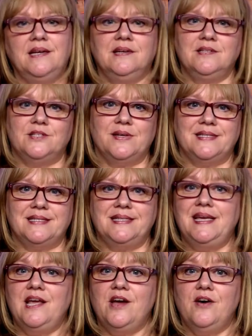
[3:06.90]
So as the
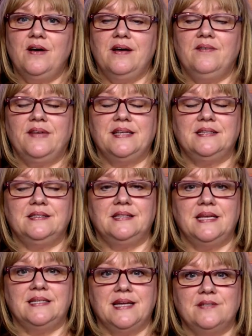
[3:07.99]
CEO of
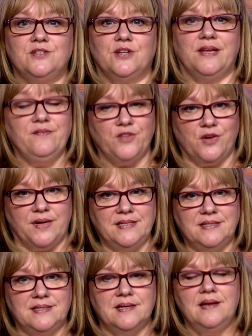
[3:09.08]
Intentional
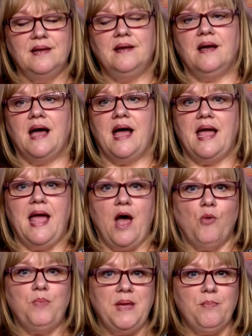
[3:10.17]
Influence, I
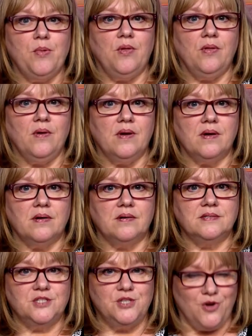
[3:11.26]
help people
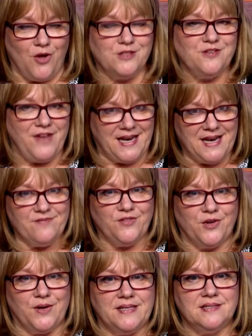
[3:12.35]
to cultivate
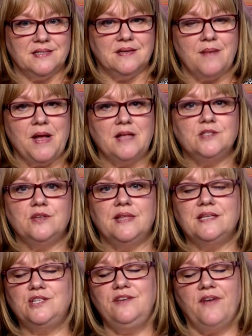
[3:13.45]
influence. I'm also the
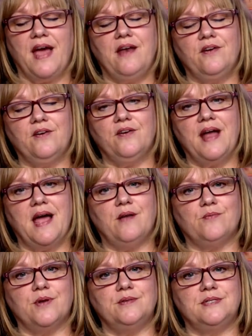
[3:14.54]
chief editor at
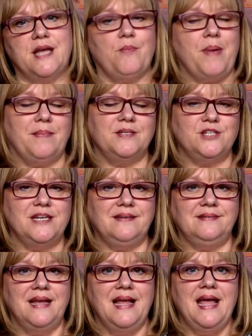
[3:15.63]
Rosedale
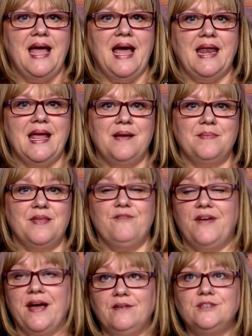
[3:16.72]
Publishing, and I am the
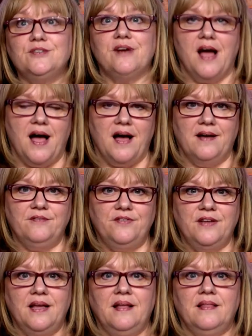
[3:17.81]
founder of
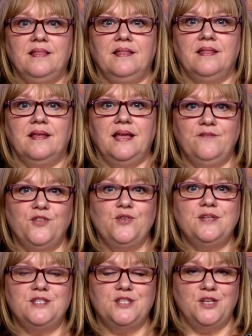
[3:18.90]

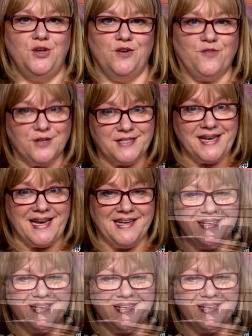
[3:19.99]
Influence University.